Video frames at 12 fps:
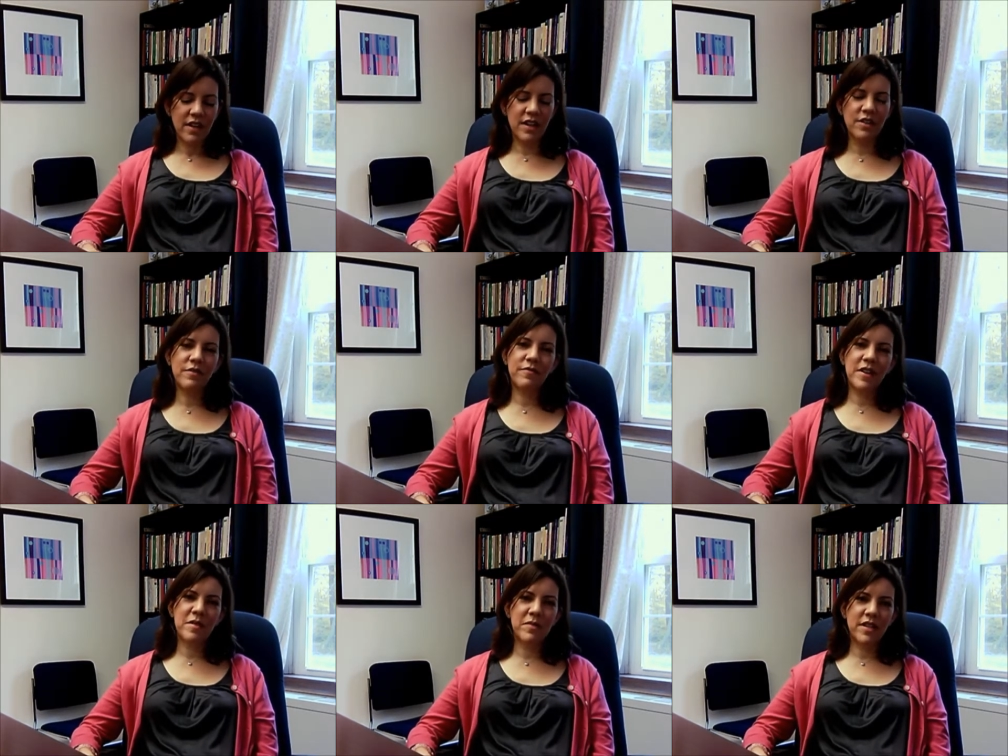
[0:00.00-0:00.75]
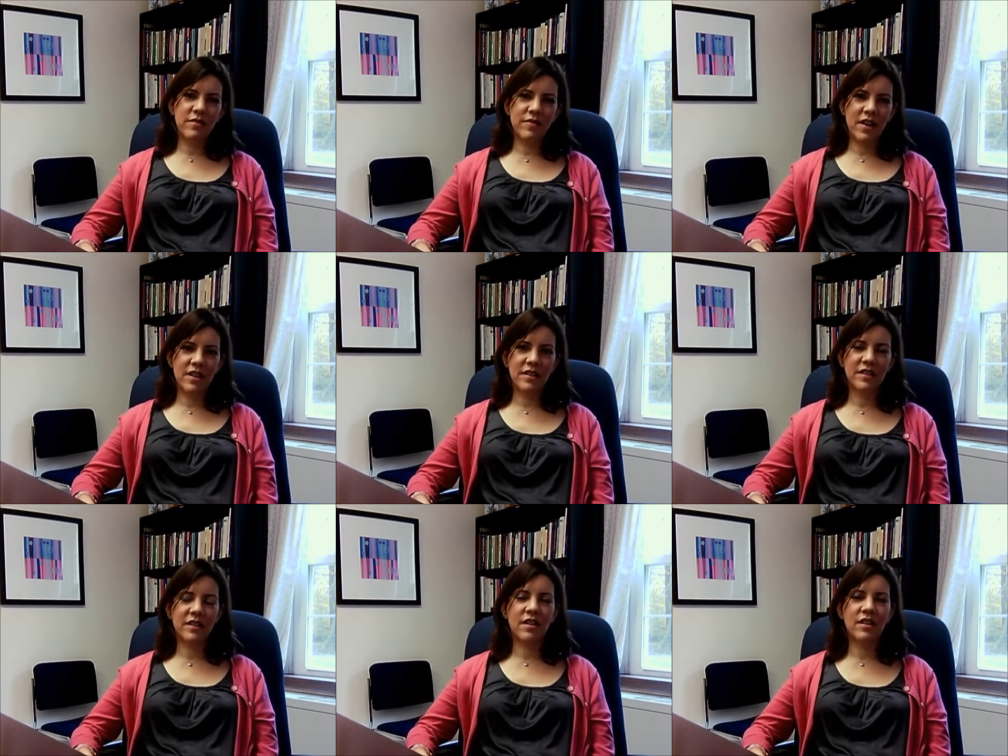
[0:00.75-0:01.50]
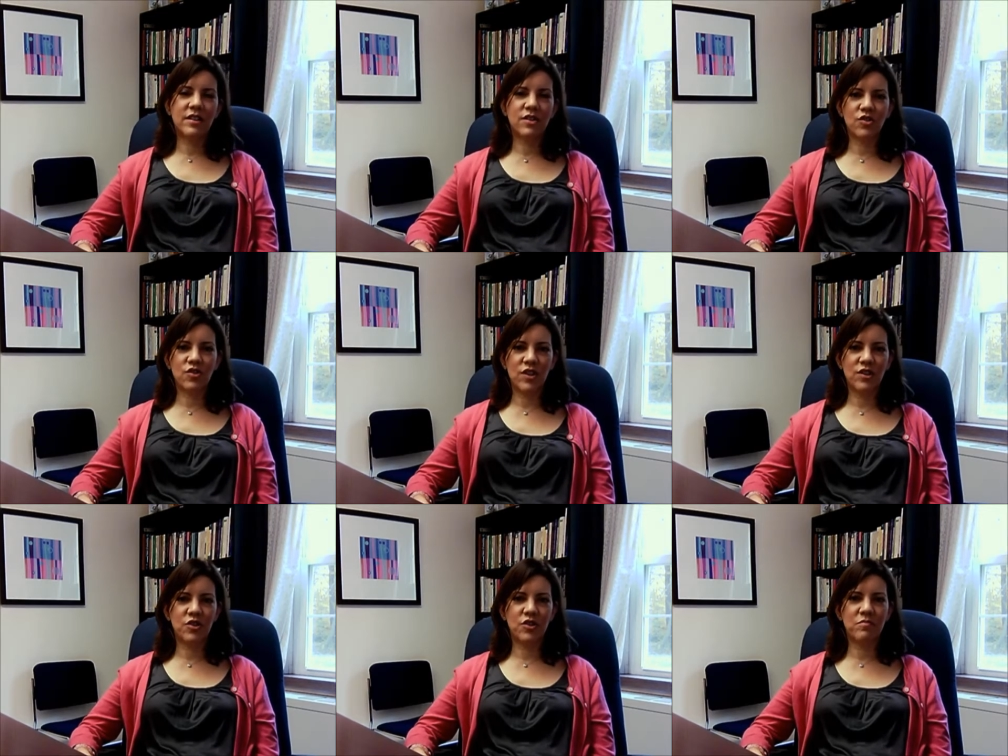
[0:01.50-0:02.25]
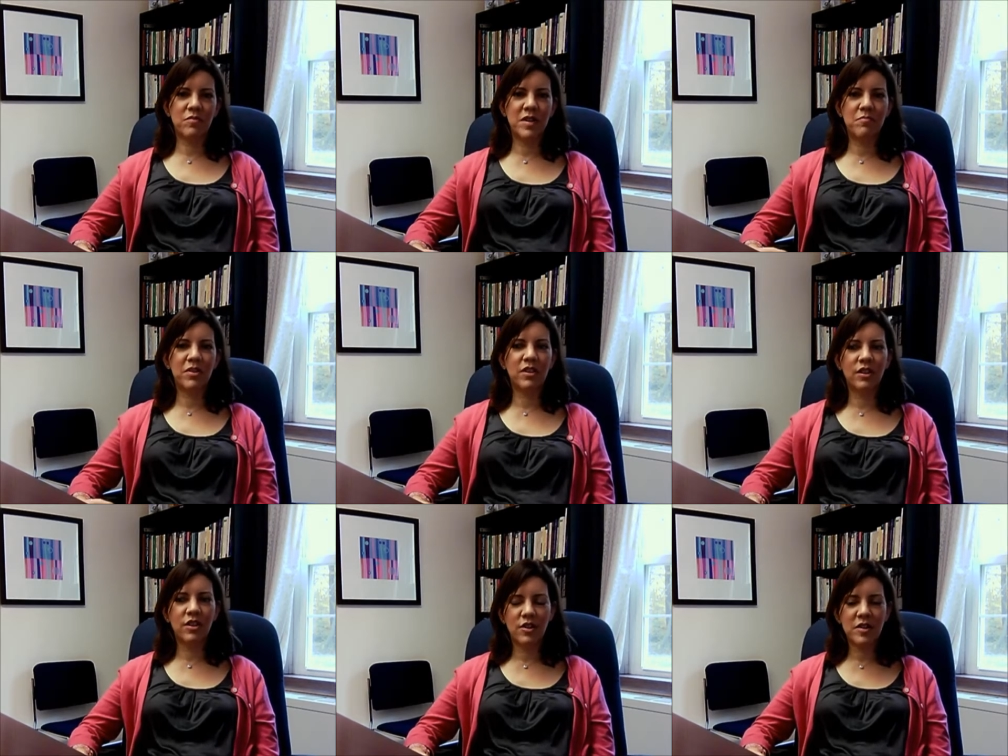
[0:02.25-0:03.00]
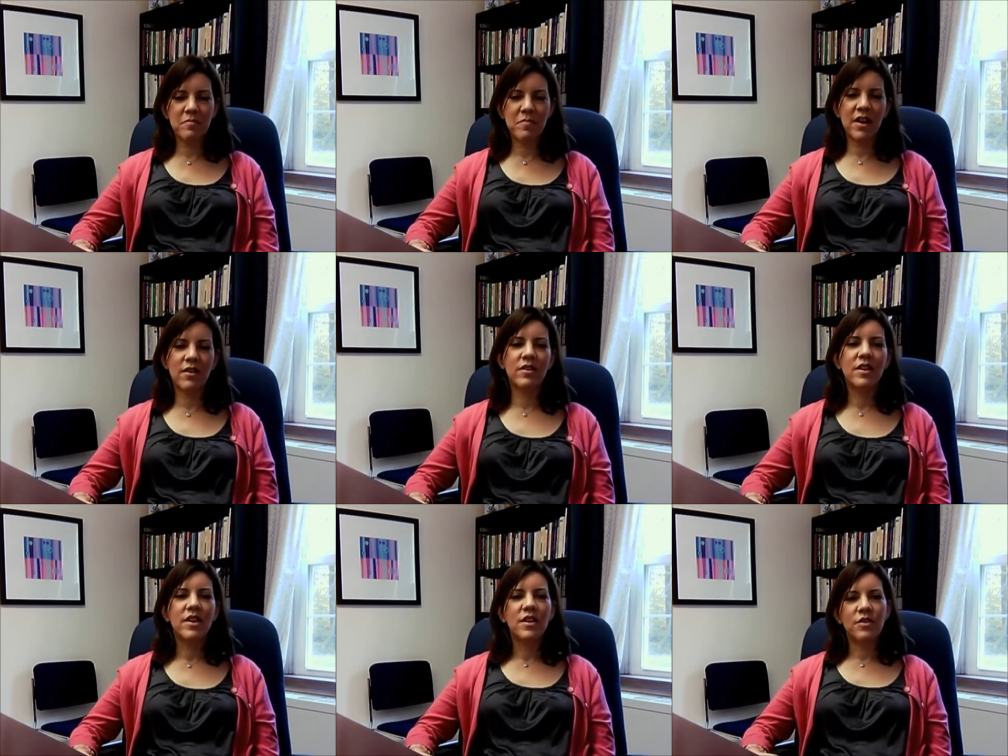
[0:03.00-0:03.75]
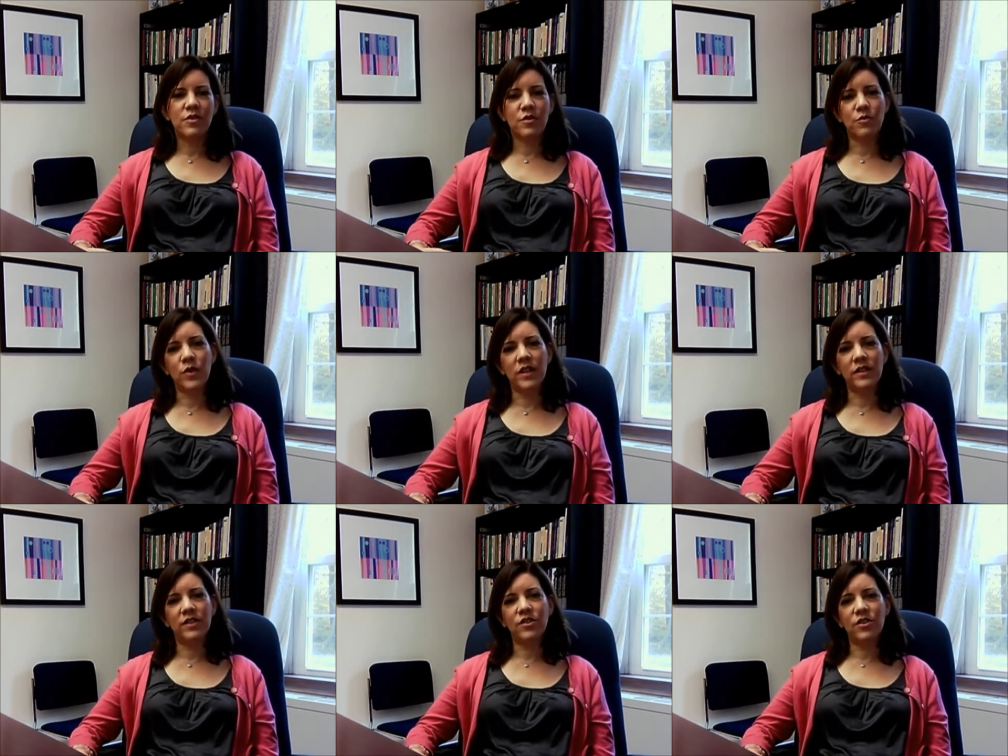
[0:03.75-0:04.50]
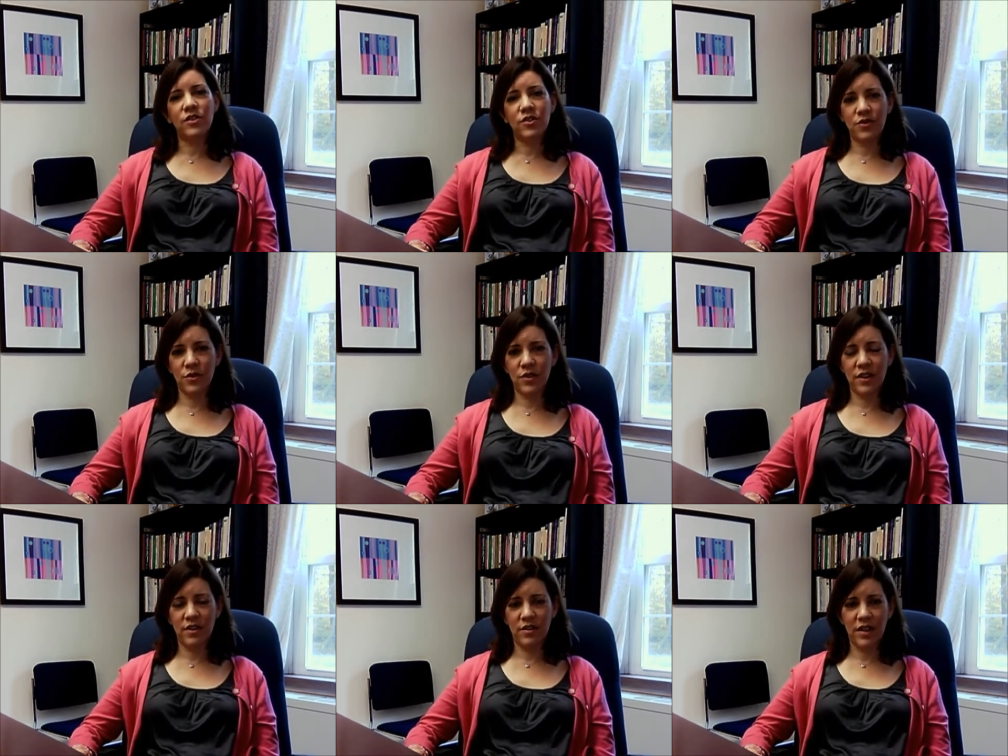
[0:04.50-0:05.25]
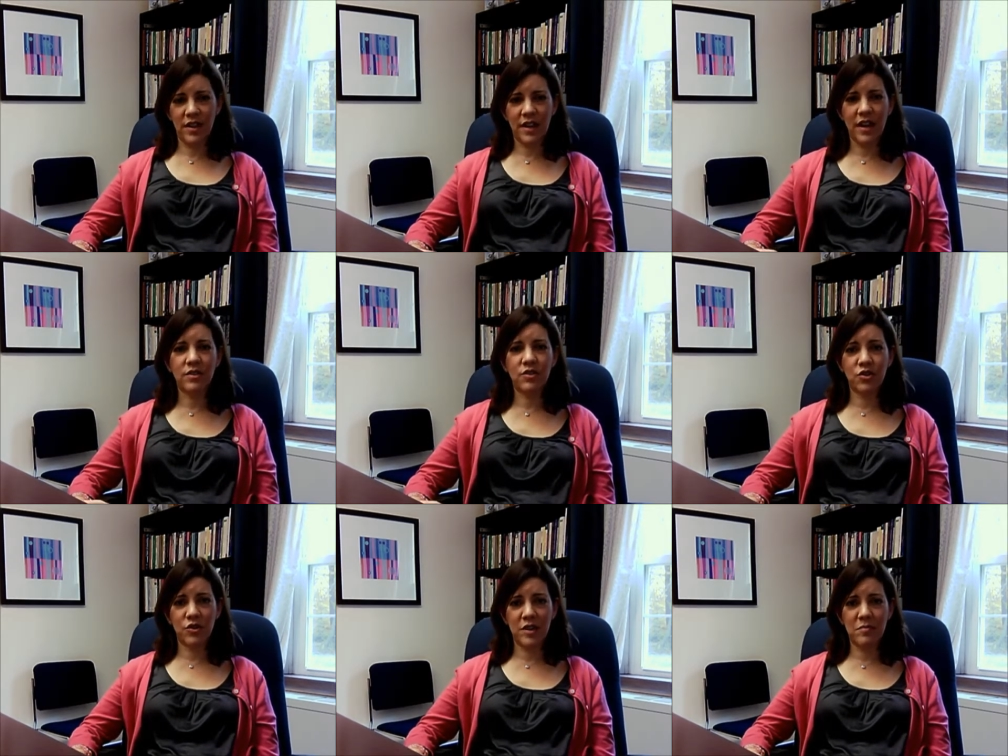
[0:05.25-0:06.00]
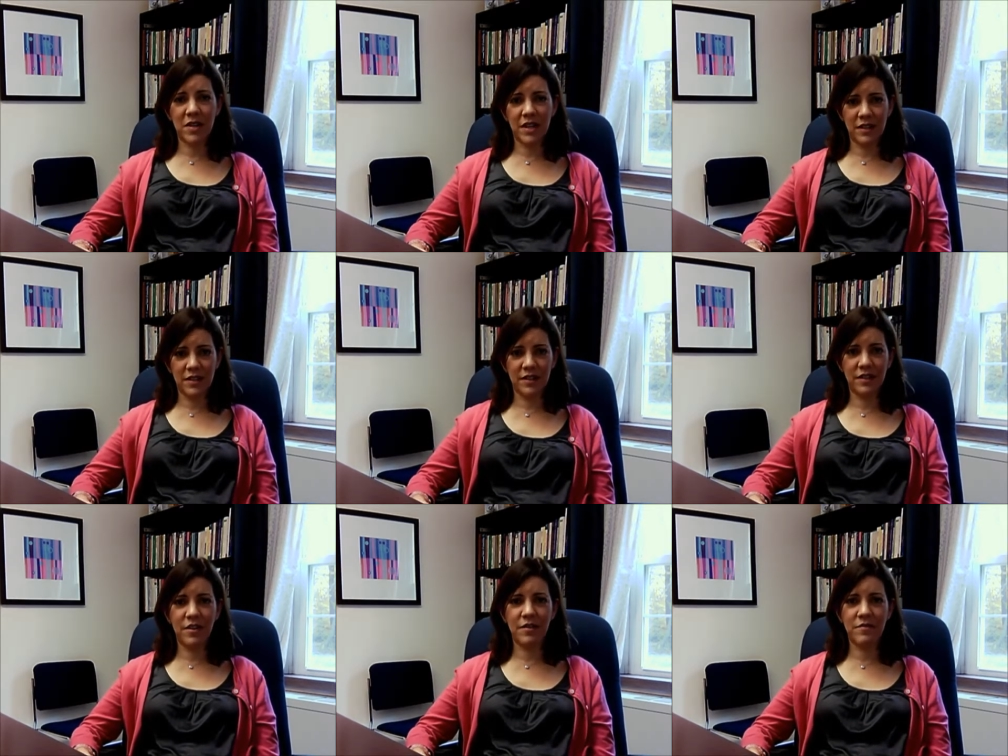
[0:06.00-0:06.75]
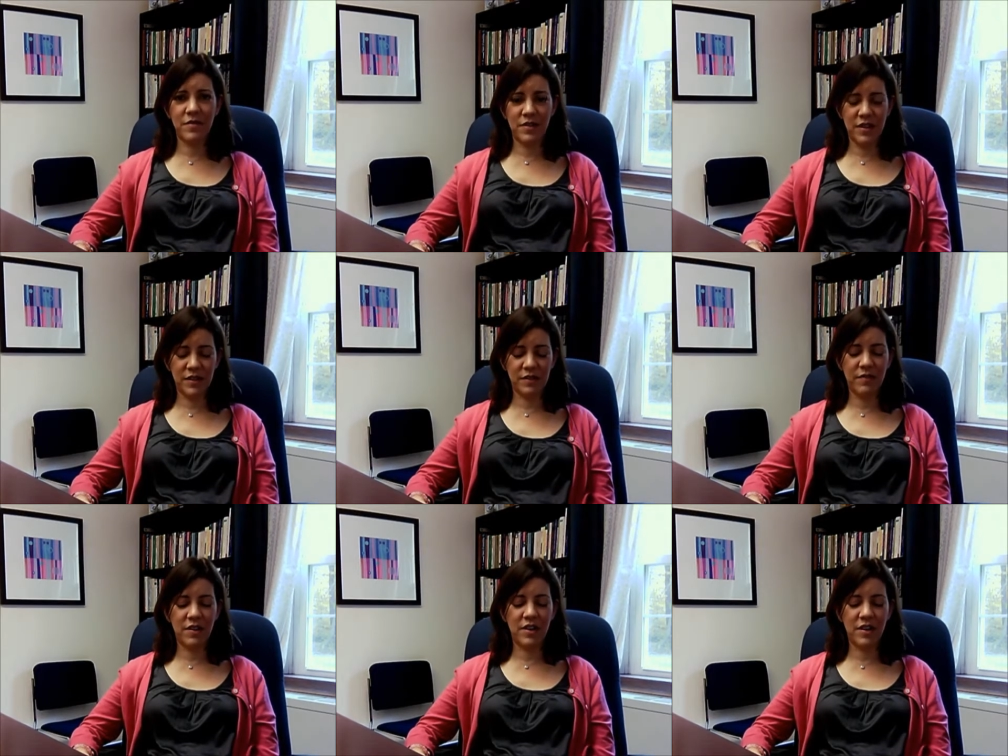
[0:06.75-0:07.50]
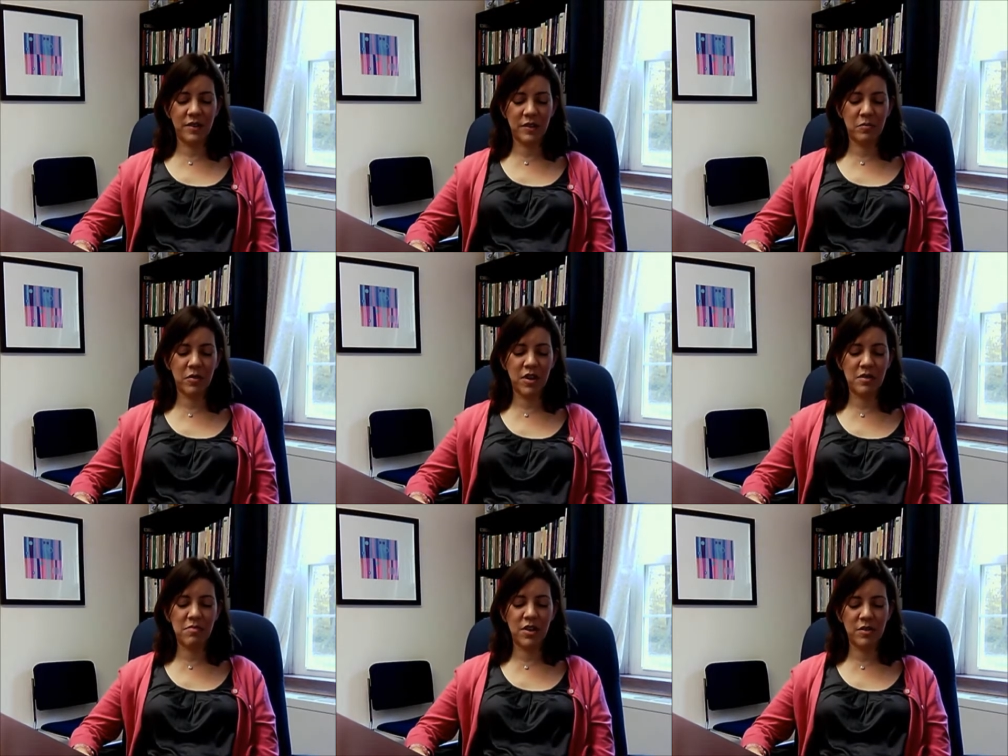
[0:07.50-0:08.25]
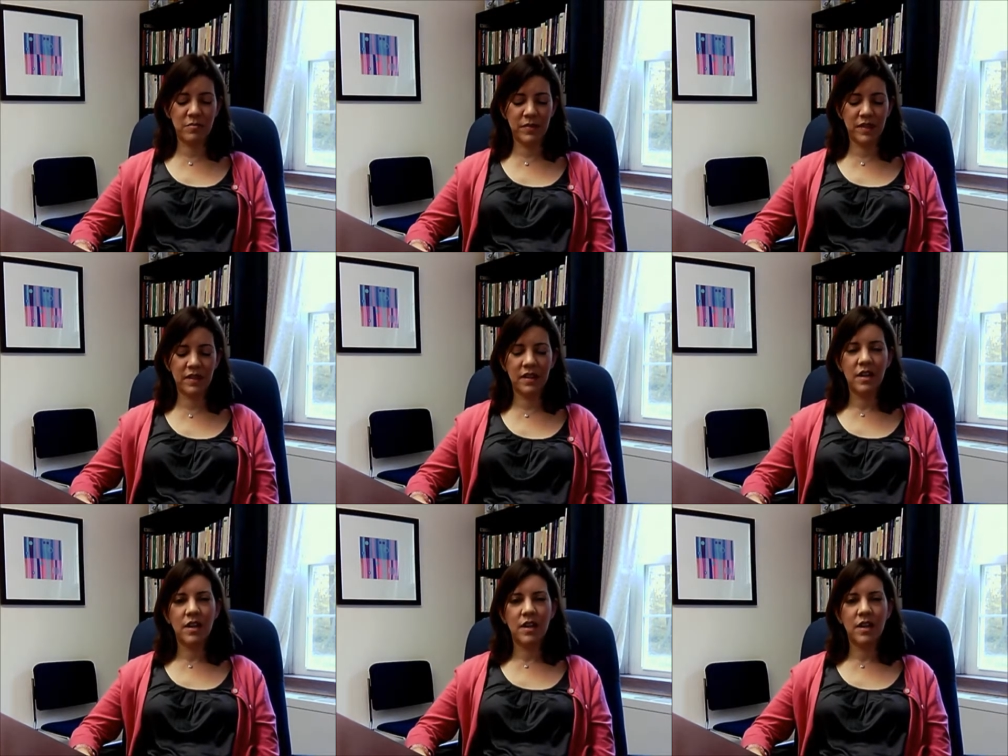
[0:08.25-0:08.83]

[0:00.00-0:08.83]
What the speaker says: In the family violence concentration, people learn about the research, theory, and treatments of these various problems.